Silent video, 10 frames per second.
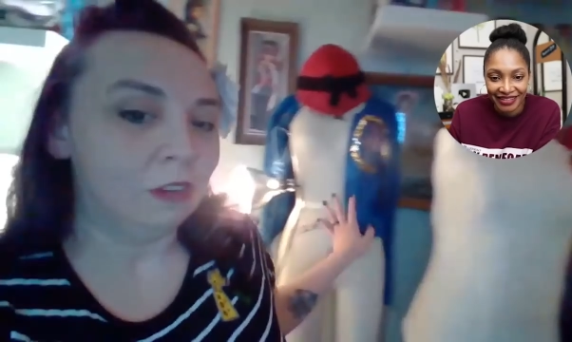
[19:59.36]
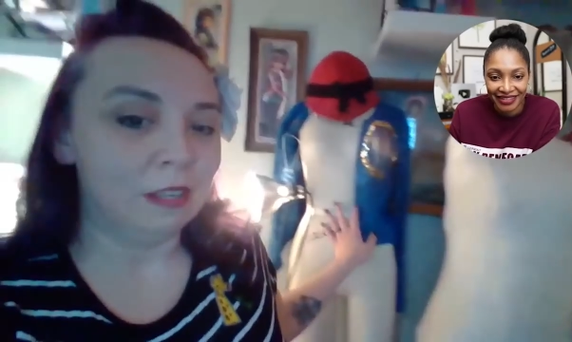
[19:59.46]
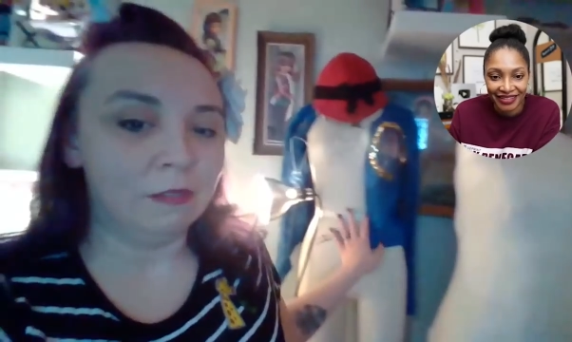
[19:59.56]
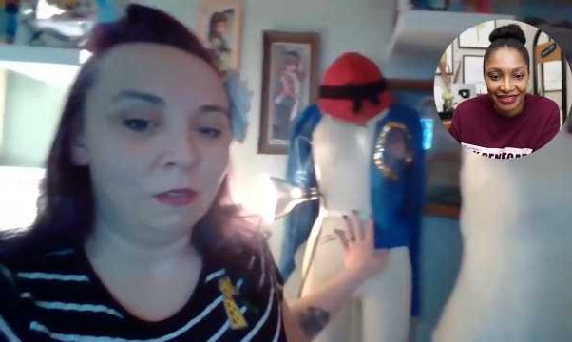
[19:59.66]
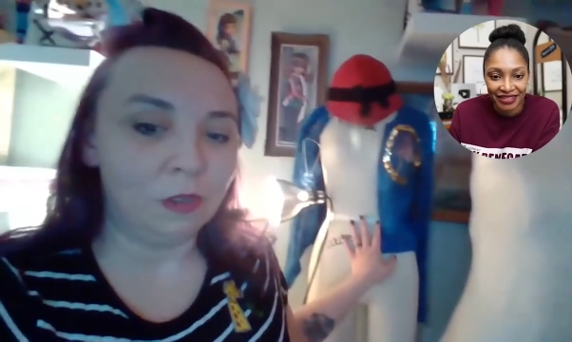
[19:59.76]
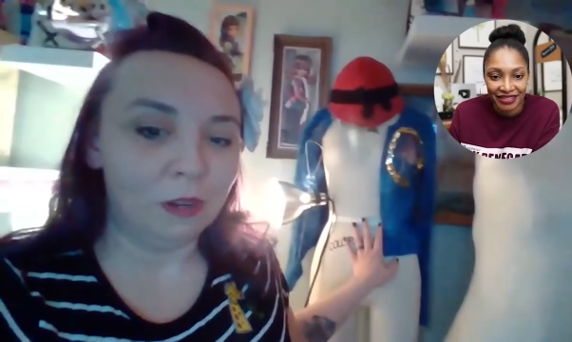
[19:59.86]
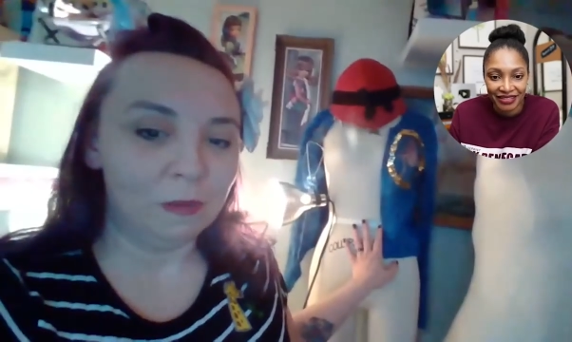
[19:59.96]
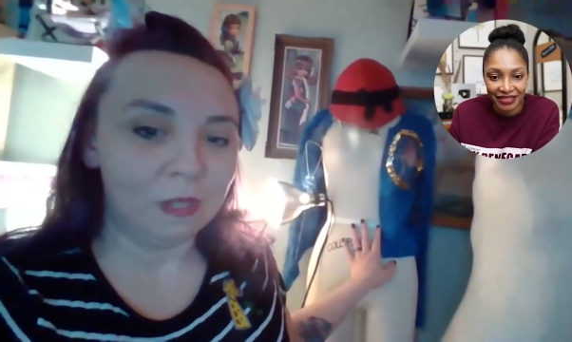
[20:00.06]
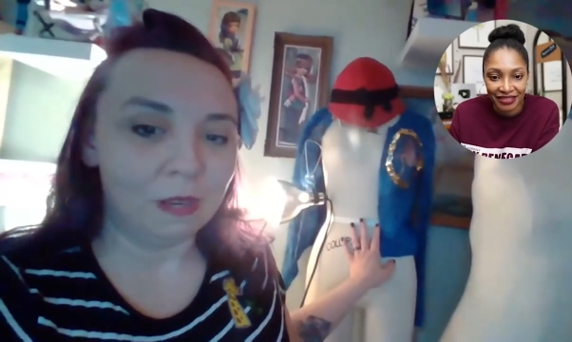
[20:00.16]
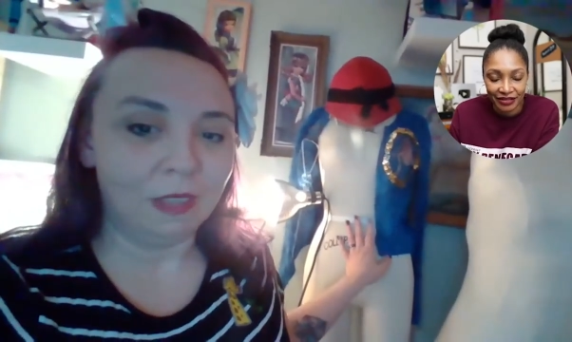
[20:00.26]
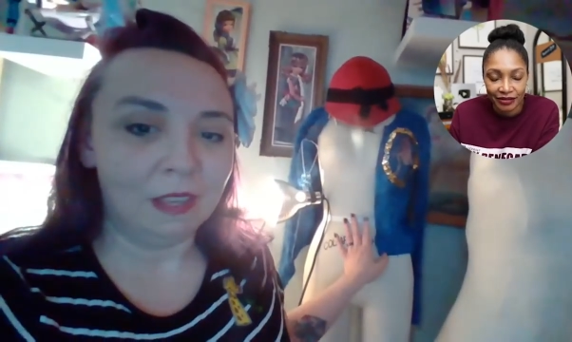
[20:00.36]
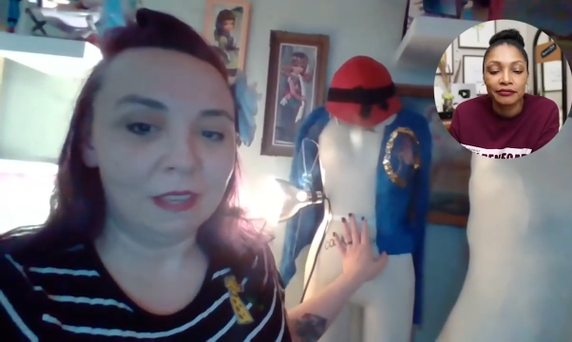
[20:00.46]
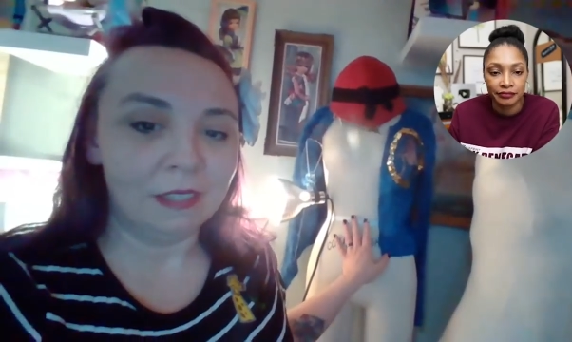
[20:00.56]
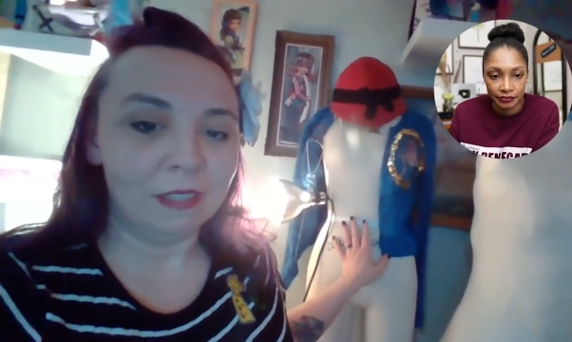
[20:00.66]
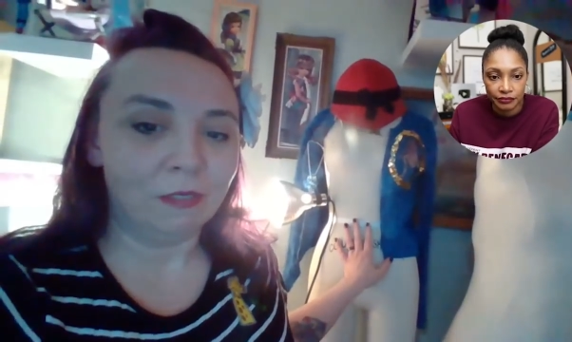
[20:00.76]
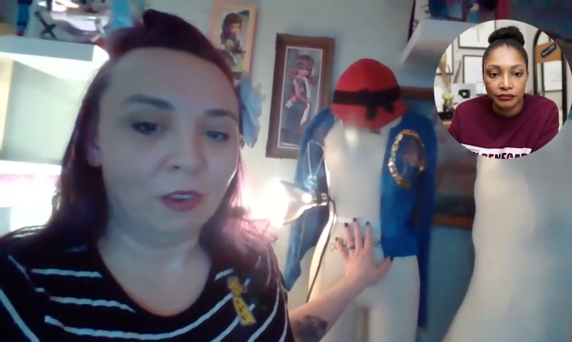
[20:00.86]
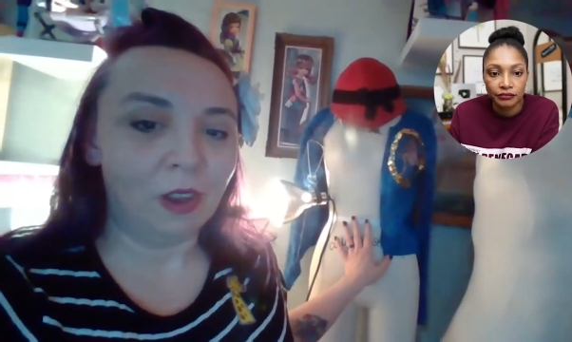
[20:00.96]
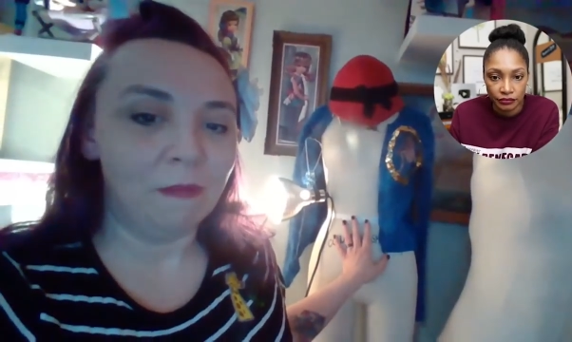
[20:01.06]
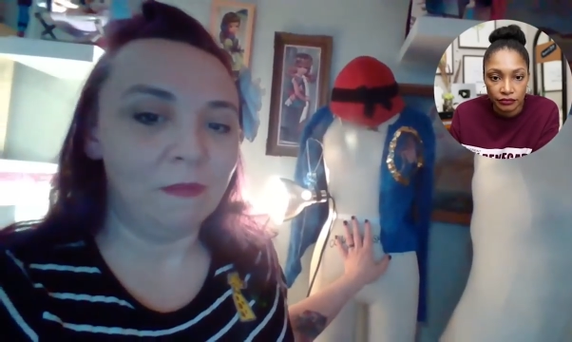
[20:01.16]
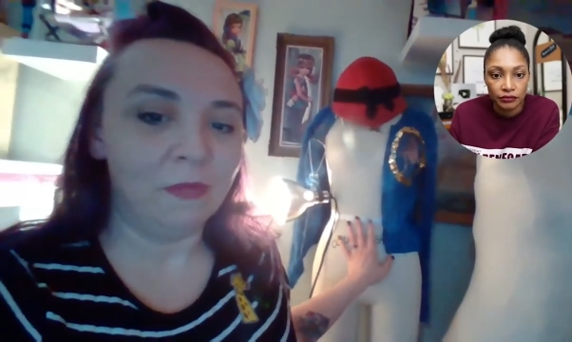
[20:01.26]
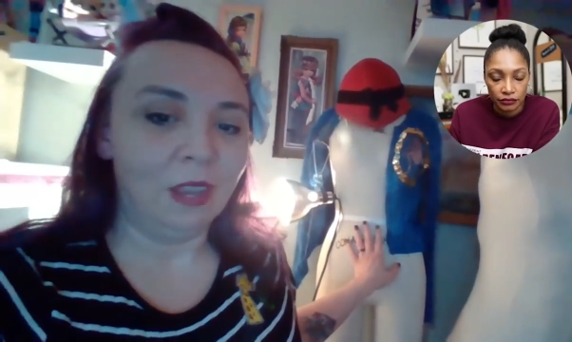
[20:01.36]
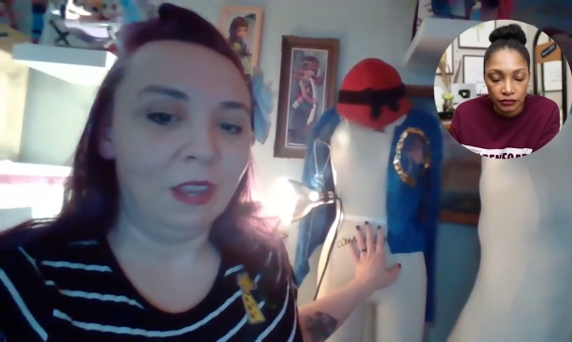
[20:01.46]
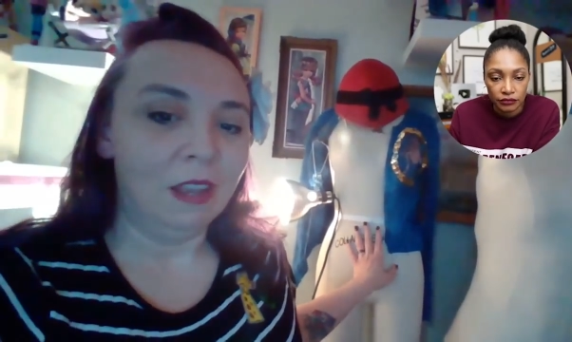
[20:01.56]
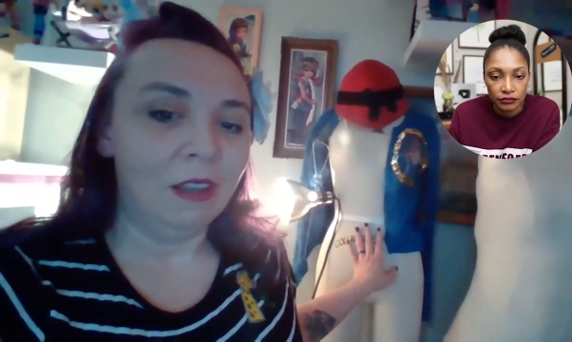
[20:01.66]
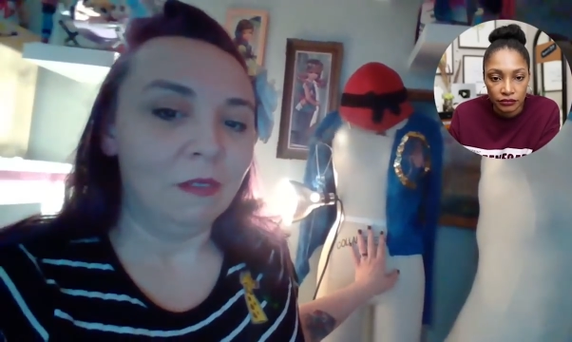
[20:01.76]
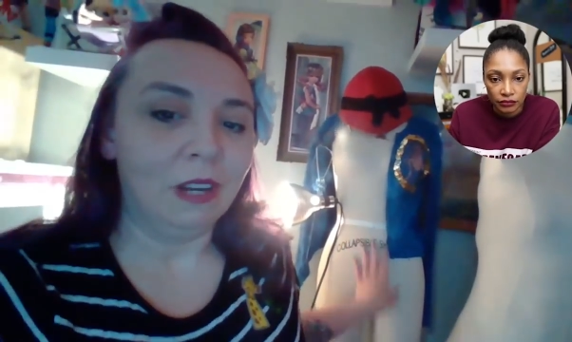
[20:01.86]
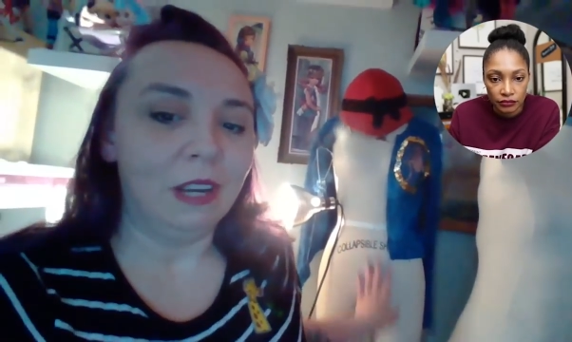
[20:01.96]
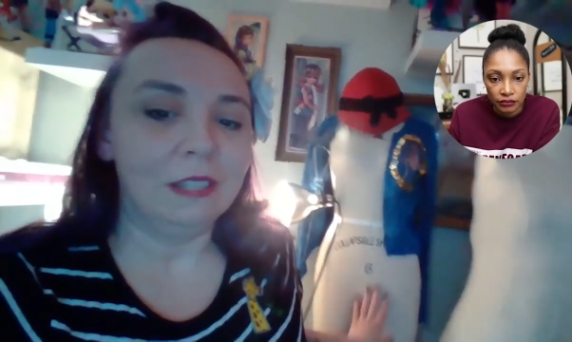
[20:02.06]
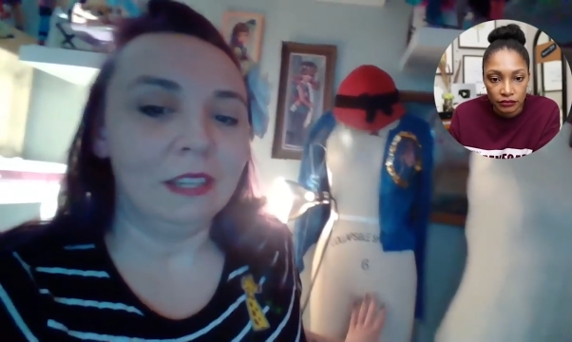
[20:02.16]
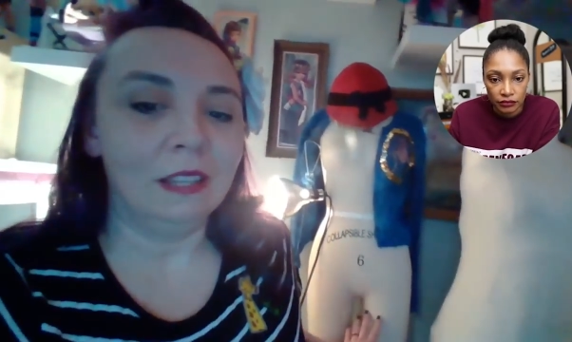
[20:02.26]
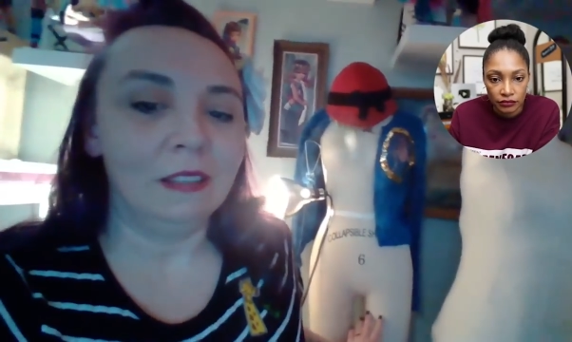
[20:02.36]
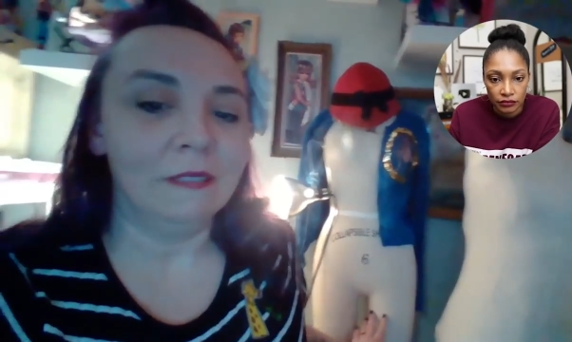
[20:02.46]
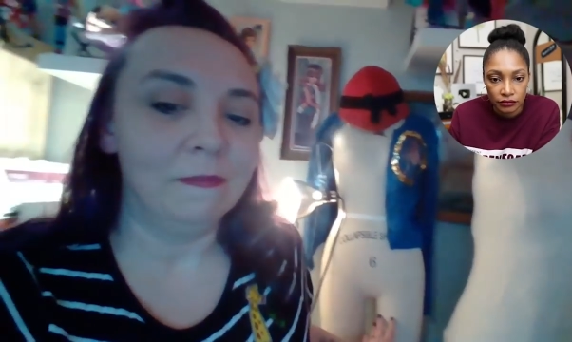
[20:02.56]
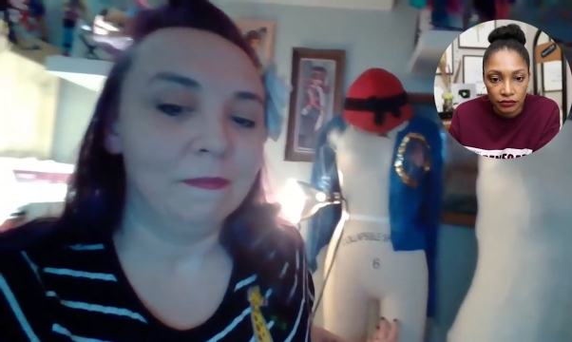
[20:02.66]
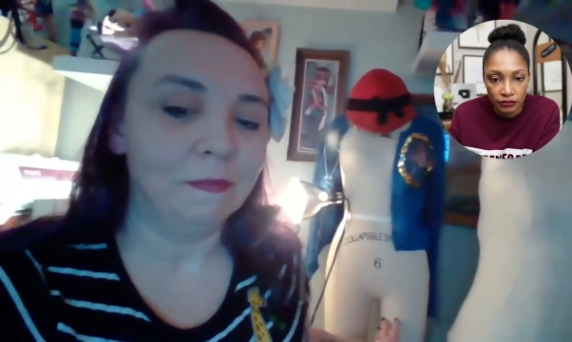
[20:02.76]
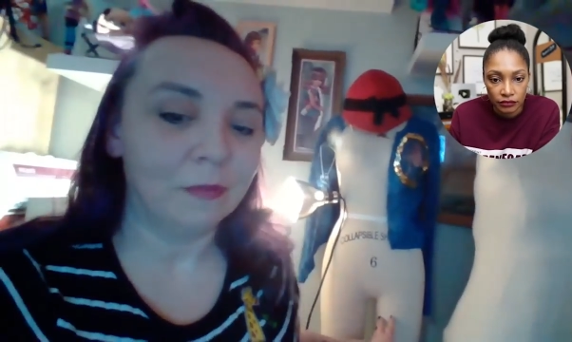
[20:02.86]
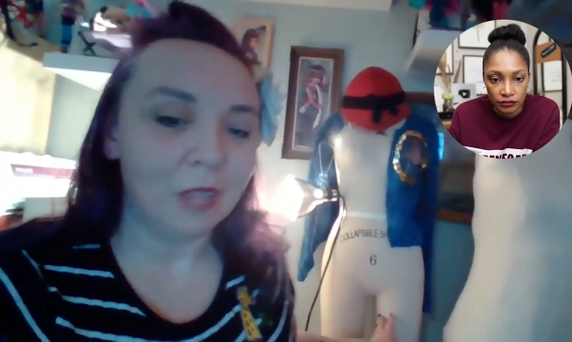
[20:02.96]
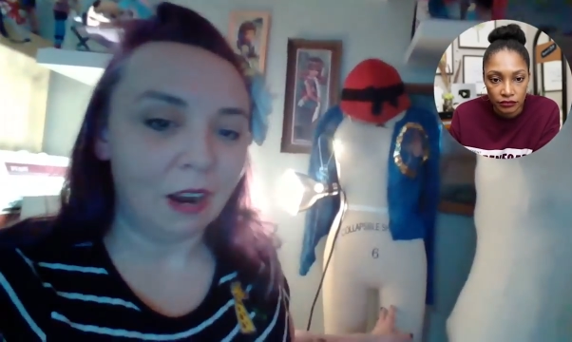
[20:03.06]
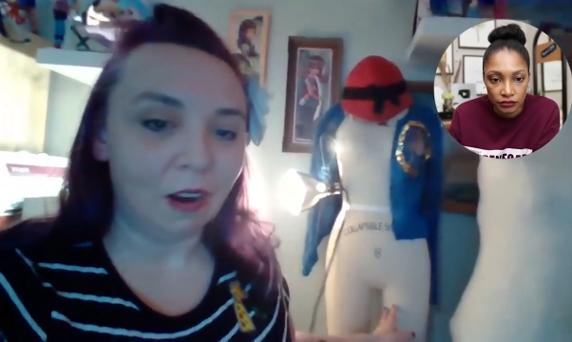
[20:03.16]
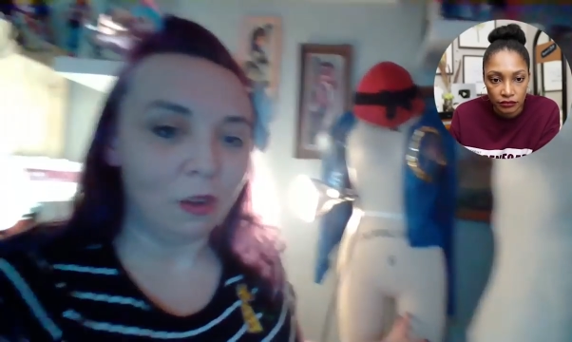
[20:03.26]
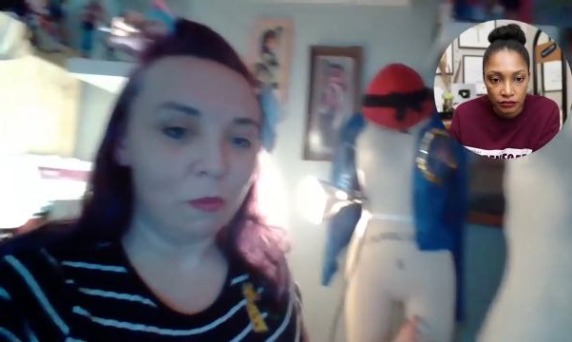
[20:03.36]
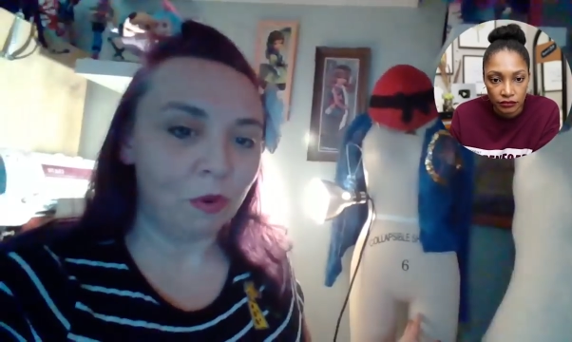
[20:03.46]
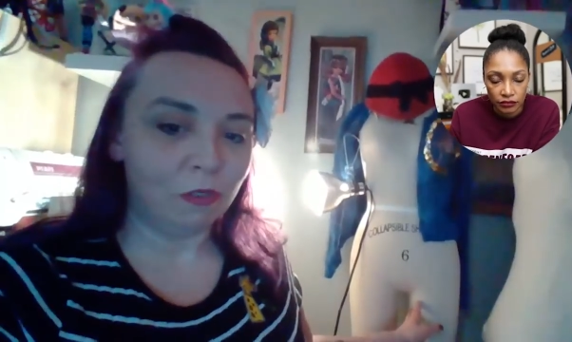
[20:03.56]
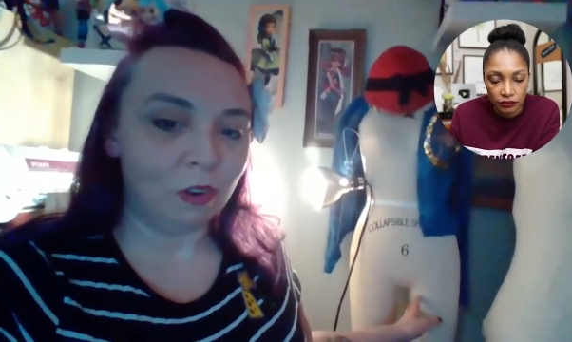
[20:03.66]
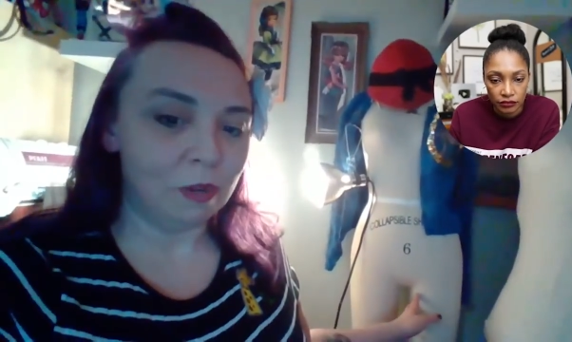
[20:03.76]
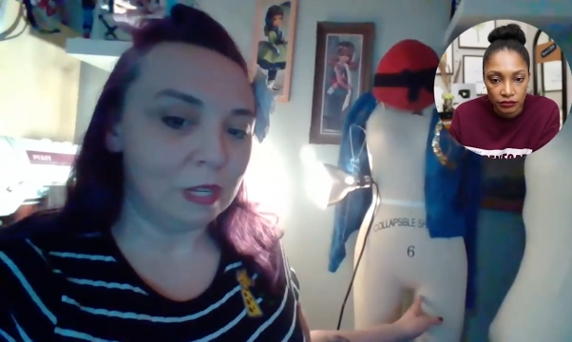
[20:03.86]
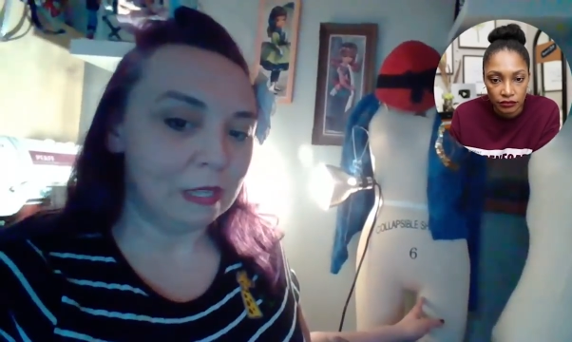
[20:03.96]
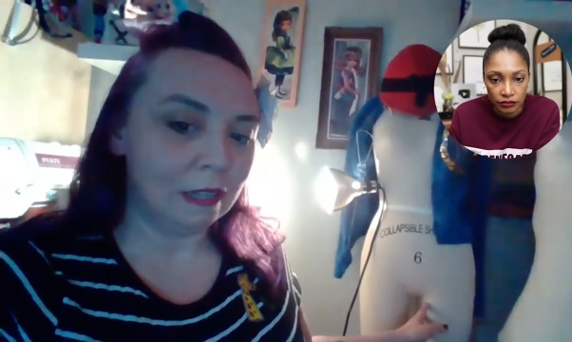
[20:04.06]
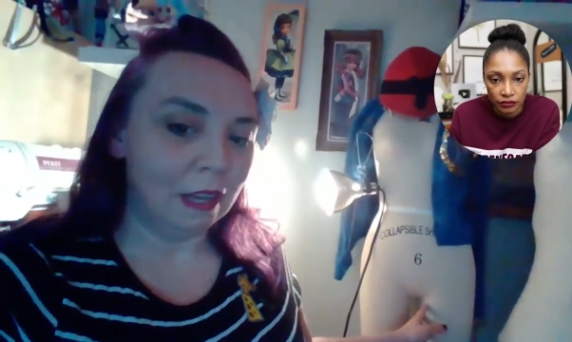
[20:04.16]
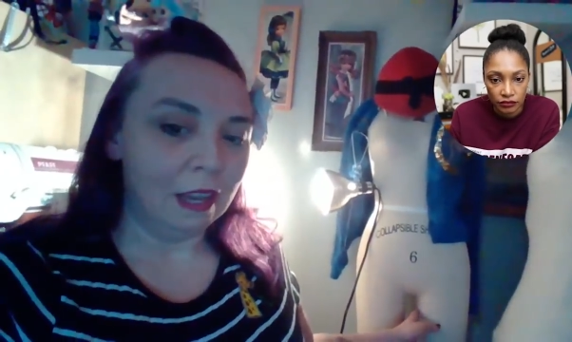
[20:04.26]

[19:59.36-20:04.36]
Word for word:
Speaker 1: dress forms. I mean, this is from when I did aerial performers